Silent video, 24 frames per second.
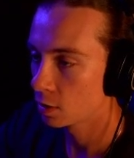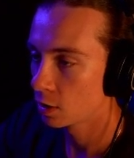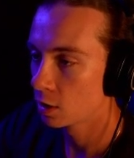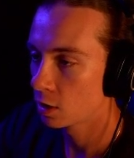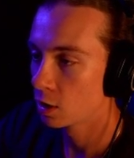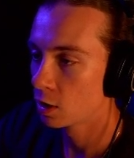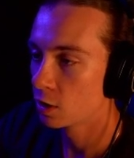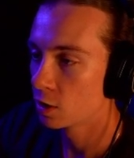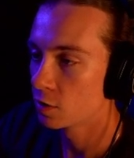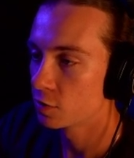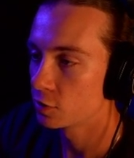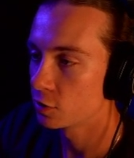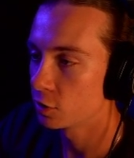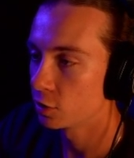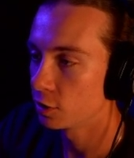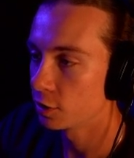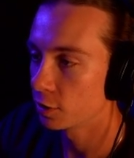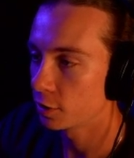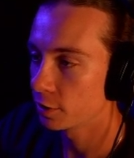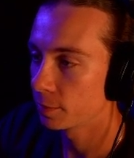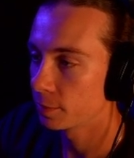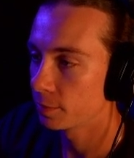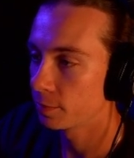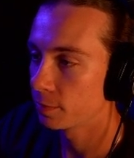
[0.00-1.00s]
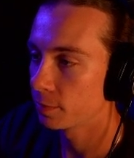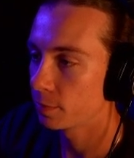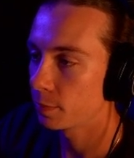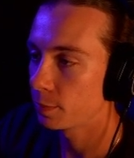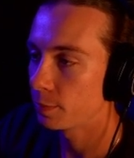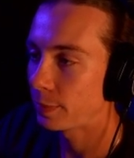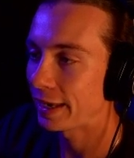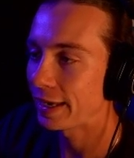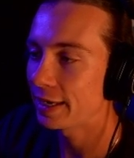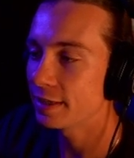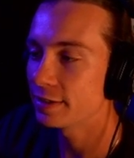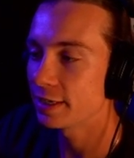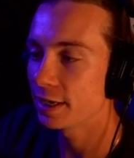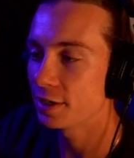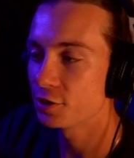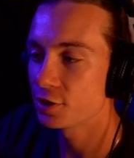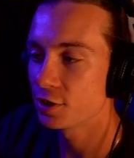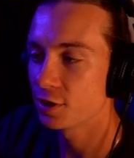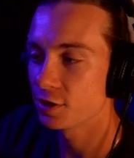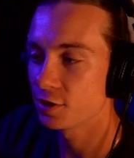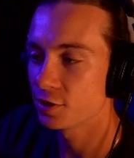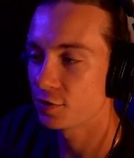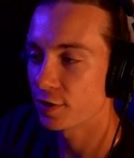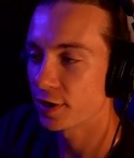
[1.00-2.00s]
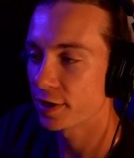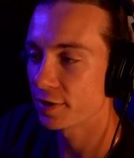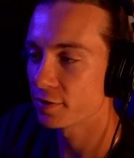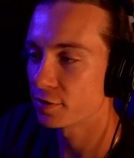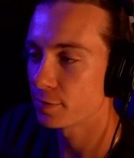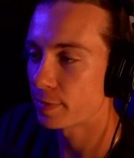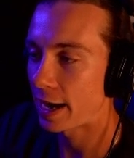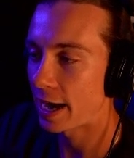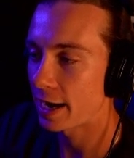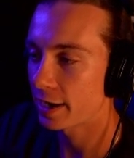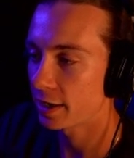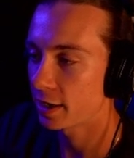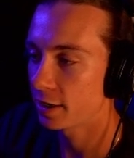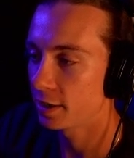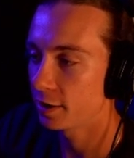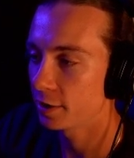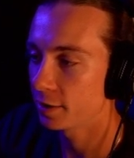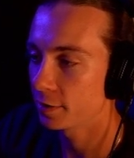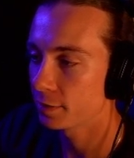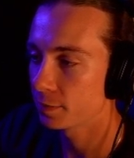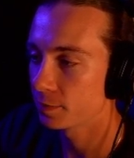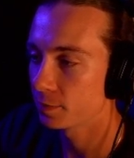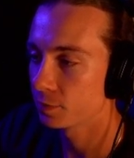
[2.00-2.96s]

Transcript: So look, pay attention to Zverev's backhand here.